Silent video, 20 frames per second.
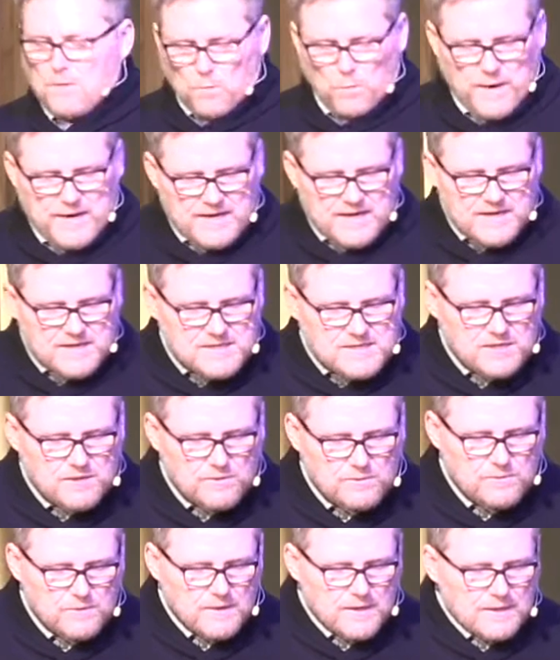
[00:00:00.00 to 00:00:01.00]
We need
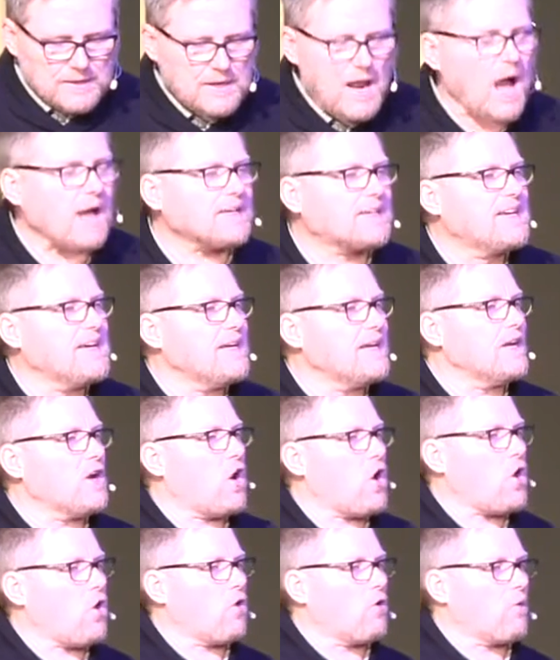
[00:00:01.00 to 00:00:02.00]
to not get in
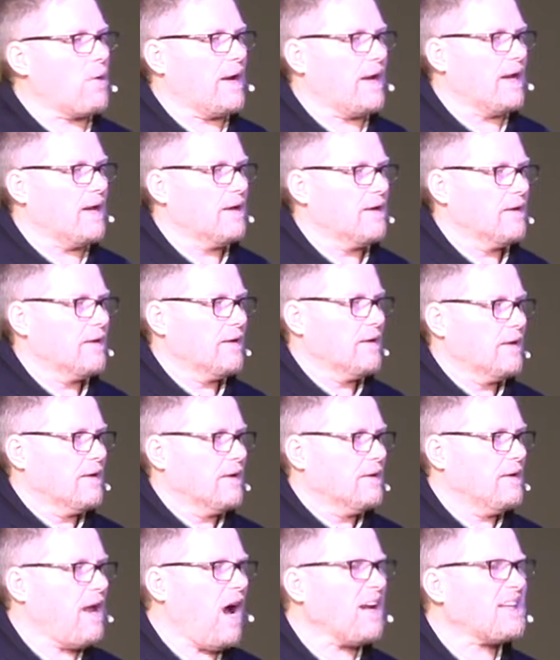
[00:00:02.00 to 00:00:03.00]
a hurry,
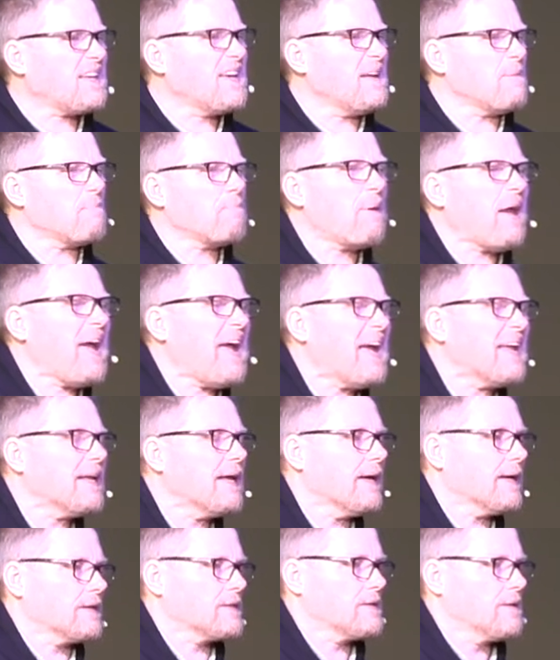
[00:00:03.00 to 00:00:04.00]
not get
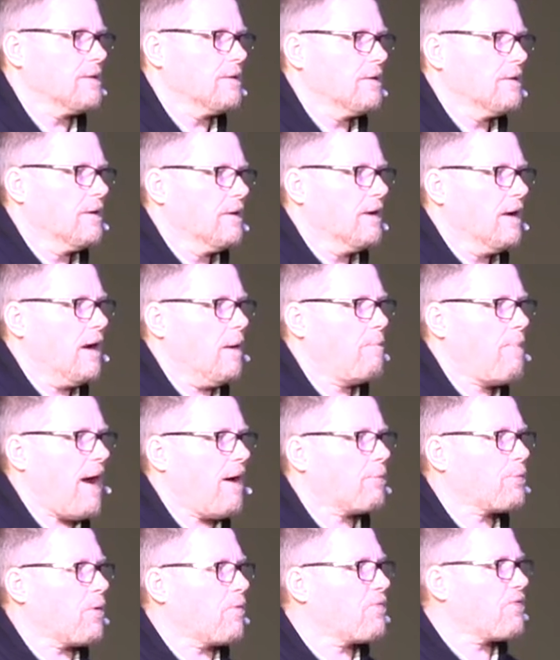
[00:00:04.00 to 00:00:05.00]
panicked about the